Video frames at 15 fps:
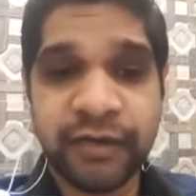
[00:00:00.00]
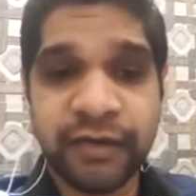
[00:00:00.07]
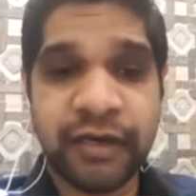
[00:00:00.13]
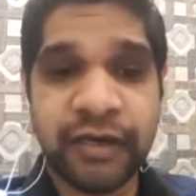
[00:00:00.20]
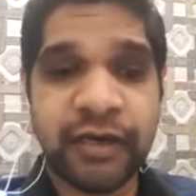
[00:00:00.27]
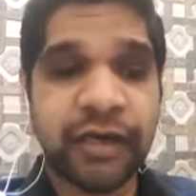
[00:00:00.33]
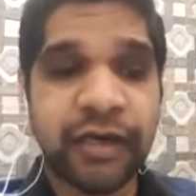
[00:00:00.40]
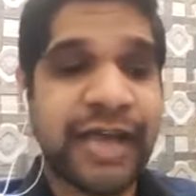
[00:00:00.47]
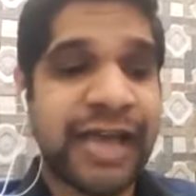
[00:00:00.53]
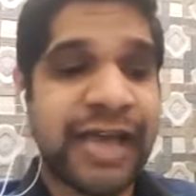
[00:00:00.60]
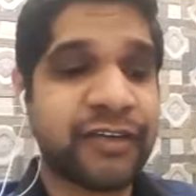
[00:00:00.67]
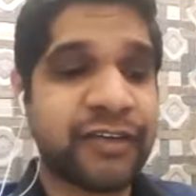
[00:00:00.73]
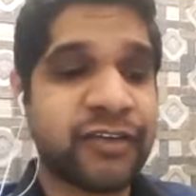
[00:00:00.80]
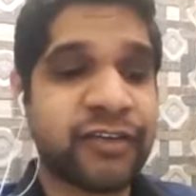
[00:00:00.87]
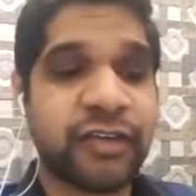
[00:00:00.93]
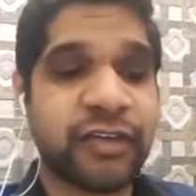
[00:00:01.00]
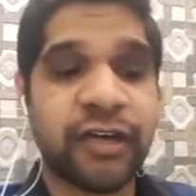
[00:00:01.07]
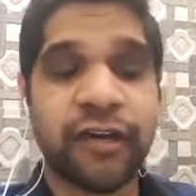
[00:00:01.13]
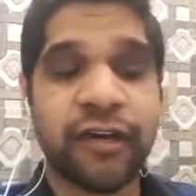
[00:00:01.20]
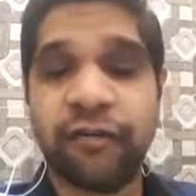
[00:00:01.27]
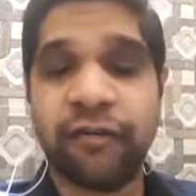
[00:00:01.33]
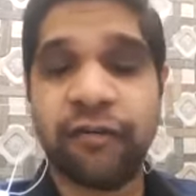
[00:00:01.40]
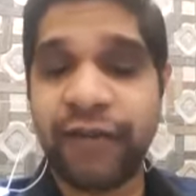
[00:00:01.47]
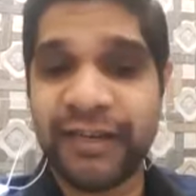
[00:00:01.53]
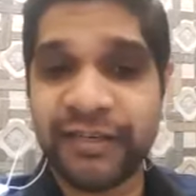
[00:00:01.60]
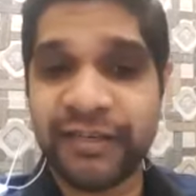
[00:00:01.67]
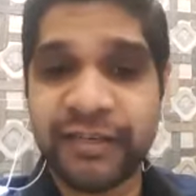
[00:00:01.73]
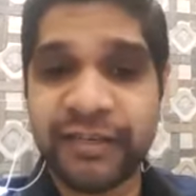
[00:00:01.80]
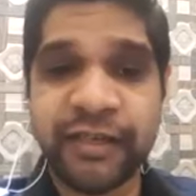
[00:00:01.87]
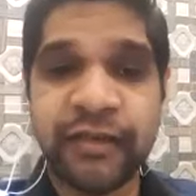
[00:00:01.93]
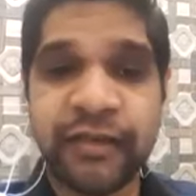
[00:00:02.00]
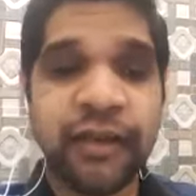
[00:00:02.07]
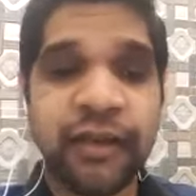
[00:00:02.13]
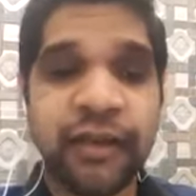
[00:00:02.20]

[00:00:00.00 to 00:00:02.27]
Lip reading: and Whitney.